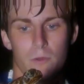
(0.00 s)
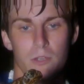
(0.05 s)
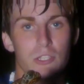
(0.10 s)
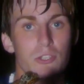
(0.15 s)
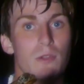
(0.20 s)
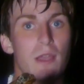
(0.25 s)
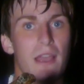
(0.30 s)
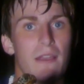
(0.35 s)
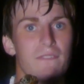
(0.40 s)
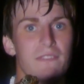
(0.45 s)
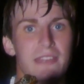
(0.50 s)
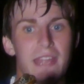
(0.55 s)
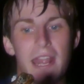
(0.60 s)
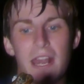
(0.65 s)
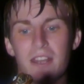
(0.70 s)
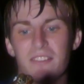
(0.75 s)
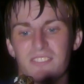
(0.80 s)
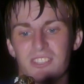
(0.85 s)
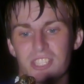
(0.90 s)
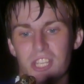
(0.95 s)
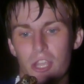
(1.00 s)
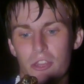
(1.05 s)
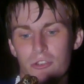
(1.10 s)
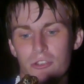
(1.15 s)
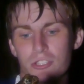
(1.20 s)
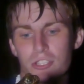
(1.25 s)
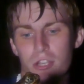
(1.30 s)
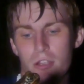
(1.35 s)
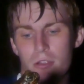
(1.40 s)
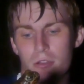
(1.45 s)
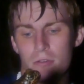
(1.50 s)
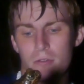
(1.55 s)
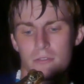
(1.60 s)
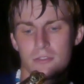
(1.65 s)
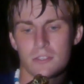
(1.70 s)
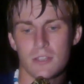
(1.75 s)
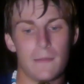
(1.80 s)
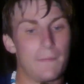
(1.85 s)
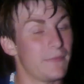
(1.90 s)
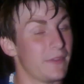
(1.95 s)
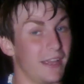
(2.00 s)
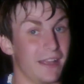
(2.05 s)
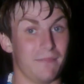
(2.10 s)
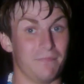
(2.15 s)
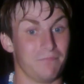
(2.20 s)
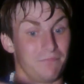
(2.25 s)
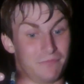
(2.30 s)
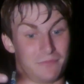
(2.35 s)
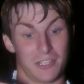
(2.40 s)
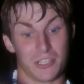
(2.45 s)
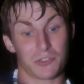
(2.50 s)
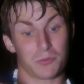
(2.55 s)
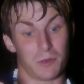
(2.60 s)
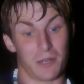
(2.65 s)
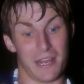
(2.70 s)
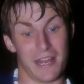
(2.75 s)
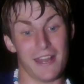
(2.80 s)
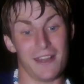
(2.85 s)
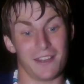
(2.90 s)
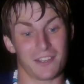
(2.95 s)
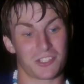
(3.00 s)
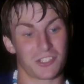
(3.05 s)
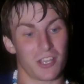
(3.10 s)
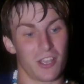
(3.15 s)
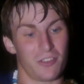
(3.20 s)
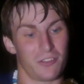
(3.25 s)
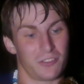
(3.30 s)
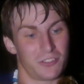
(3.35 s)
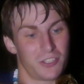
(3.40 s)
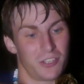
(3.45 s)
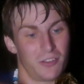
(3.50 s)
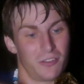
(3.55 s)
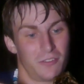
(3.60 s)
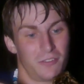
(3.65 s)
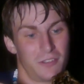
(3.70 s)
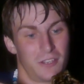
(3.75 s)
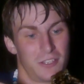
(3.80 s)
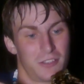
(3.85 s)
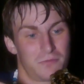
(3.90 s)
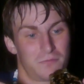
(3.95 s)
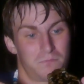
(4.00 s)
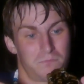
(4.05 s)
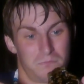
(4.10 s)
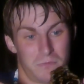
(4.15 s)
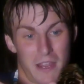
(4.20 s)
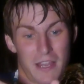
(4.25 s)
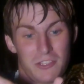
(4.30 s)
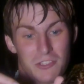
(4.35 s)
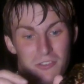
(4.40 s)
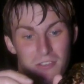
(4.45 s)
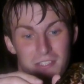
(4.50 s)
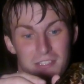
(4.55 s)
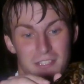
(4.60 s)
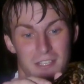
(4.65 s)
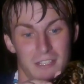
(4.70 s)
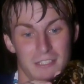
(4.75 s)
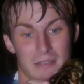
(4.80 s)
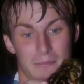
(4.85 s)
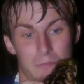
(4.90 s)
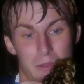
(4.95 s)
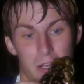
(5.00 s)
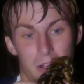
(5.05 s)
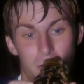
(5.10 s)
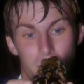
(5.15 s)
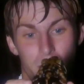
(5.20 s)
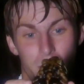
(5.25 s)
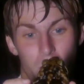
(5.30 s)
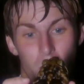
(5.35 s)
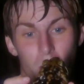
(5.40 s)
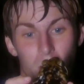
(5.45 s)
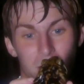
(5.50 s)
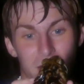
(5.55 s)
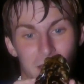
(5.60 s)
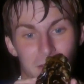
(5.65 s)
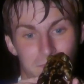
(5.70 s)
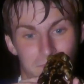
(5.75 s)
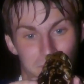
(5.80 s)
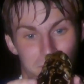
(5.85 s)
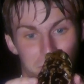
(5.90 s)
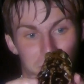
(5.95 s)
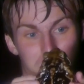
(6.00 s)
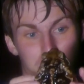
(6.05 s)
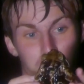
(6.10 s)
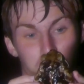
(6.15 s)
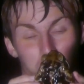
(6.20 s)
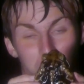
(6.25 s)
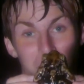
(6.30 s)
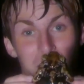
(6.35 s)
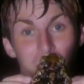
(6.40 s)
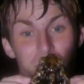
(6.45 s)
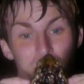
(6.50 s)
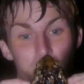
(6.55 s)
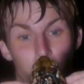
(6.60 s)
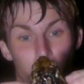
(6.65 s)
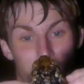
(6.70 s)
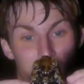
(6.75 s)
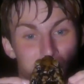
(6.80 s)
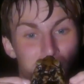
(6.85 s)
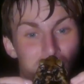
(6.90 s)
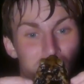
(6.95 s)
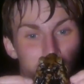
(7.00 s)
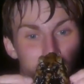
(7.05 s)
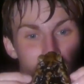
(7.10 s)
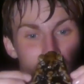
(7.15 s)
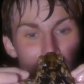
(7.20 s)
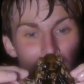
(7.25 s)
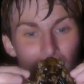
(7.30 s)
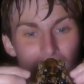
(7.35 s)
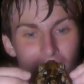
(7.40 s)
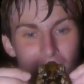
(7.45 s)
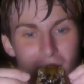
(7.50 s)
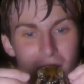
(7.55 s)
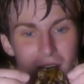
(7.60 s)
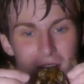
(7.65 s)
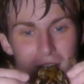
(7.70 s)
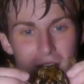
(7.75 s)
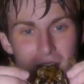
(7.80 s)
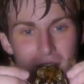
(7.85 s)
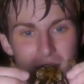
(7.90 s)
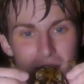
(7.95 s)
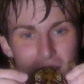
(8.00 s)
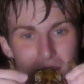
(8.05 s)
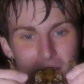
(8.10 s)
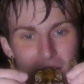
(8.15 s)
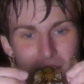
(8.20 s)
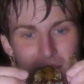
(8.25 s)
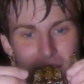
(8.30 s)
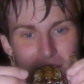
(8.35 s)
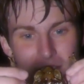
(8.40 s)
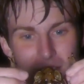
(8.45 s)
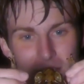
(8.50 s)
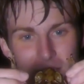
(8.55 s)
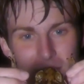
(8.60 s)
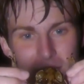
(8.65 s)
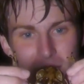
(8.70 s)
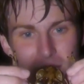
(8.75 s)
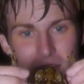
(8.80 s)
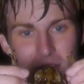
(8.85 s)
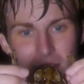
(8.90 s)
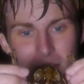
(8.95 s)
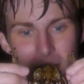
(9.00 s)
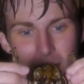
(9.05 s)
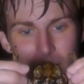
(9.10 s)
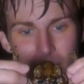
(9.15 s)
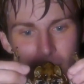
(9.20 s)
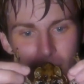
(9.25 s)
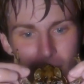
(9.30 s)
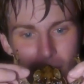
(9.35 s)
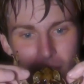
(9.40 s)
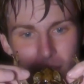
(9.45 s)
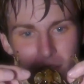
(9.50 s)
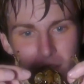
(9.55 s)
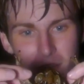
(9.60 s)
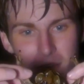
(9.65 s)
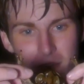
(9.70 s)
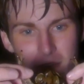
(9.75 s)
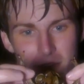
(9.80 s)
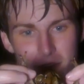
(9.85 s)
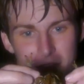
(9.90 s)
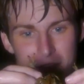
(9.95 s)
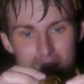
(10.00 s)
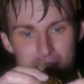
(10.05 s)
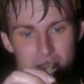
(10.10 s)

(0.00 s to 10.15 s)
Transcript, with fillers: We do have native southern toads, and this would eat a southern toad. He's, as you can see, it's a big old gnarly rainforest toad, and look at that. Just look at him there.